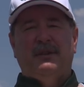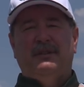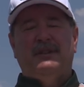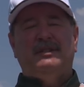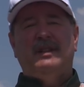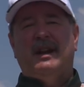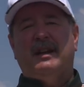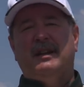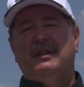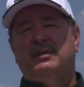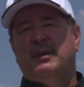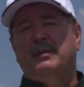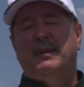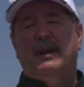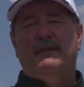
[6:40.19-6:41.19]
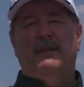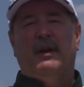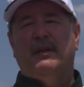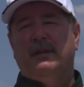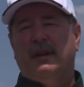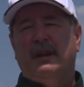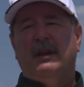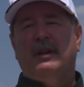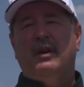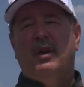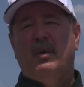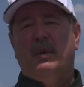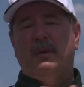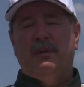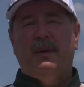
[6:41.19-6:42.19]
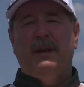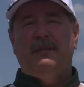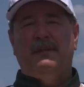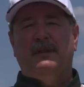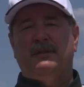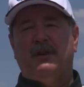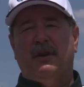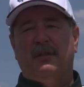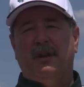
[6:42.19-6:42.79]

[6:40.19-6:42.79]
They're just not going to swim that far. They're going to go where the bait fish are.